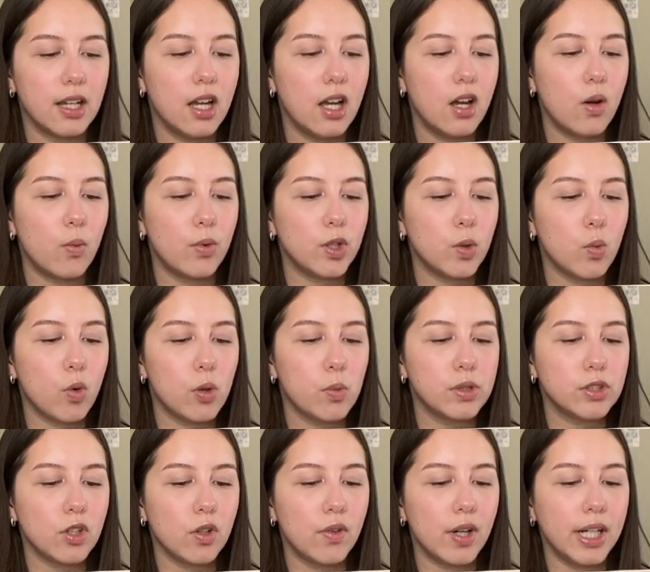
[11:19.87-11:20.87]
When the war was
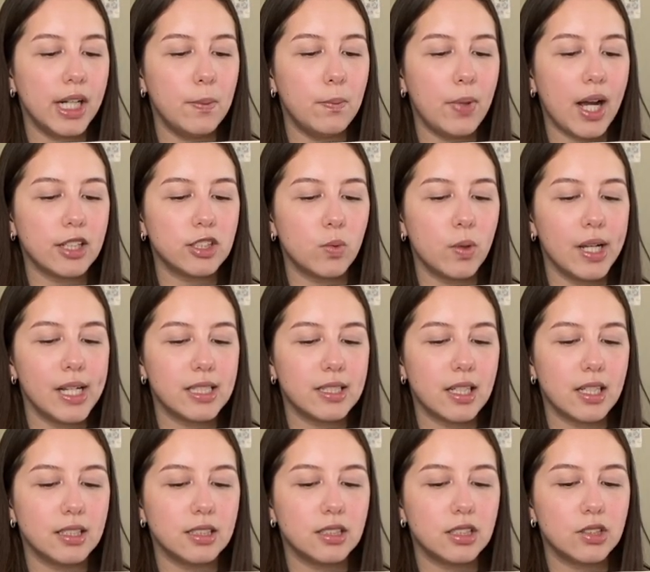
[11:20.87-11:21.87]
over, he packed away his
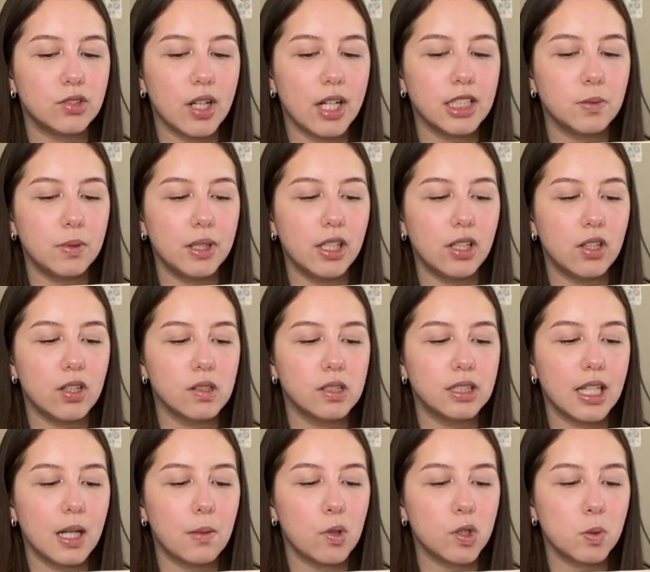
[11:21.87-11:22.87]
guns, transmitting codes,
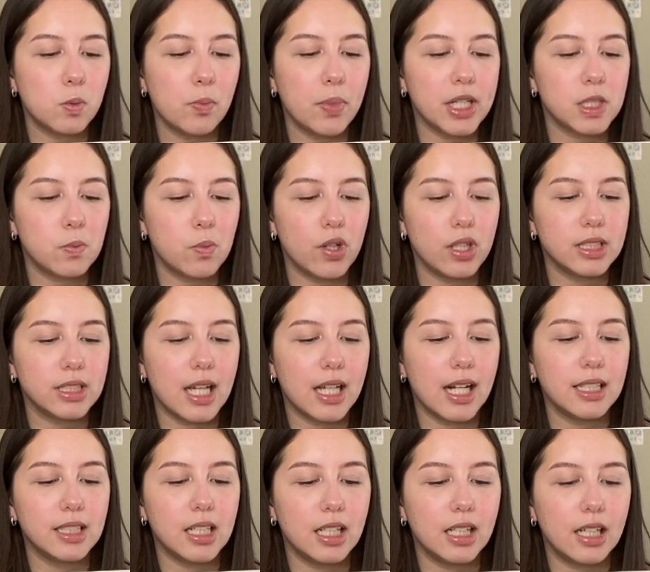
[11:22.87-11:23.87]
and multiple passports and
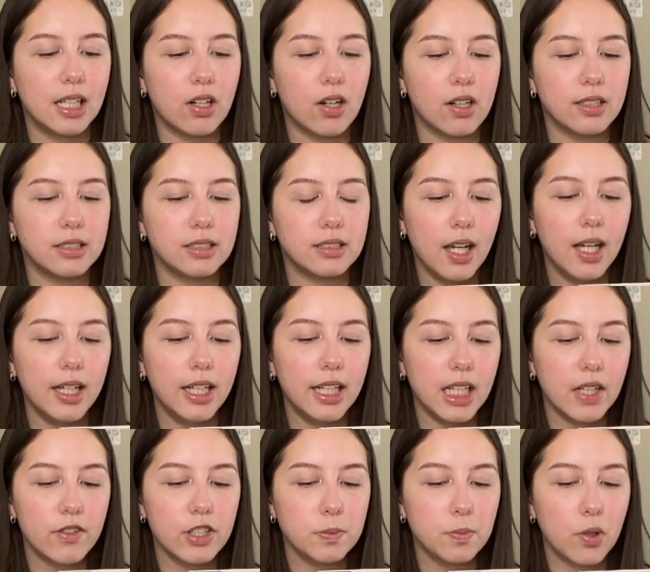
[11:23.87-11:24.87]
identity cards. He
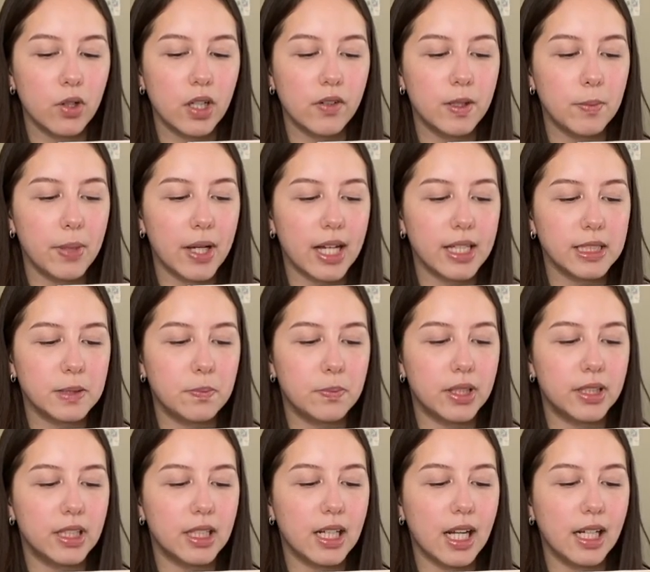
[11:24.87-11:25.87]
never spoke of the past, but
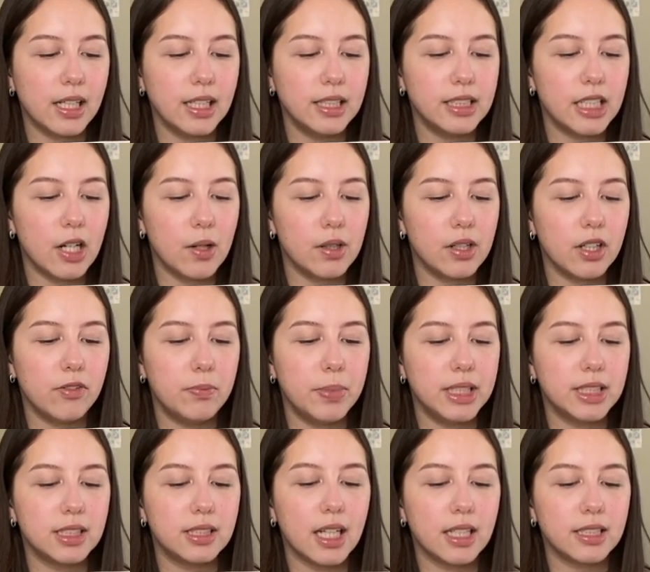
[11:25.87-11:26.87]
the nightly terror of being
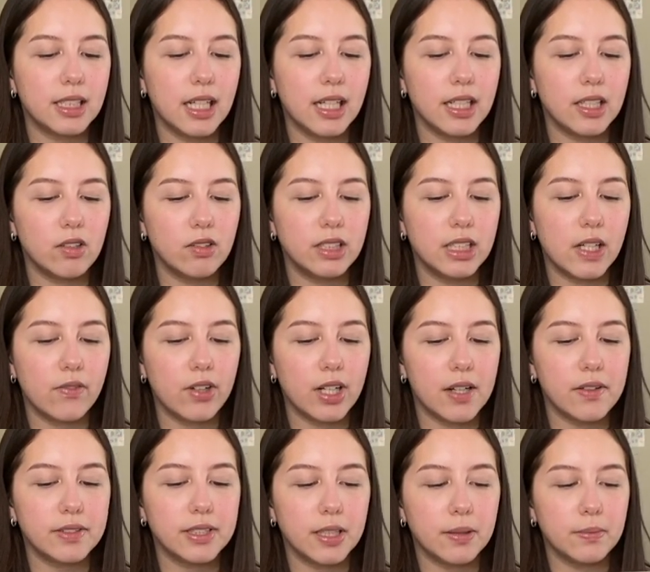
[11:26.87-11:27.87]
detected and killed never
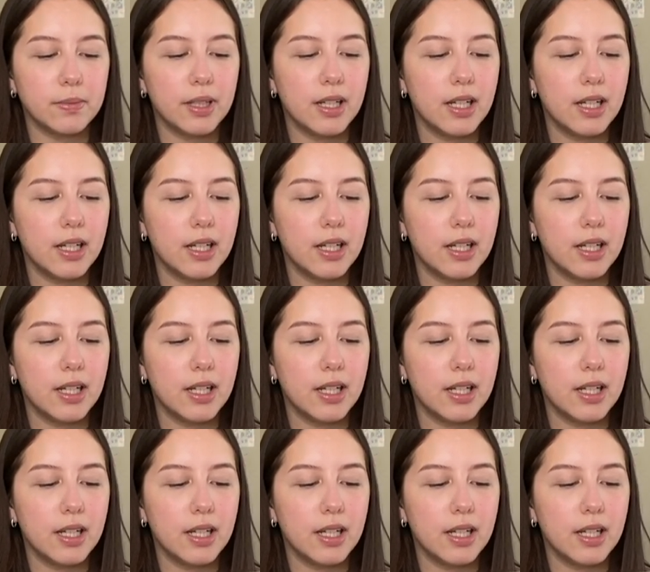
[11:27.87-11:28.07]
left him.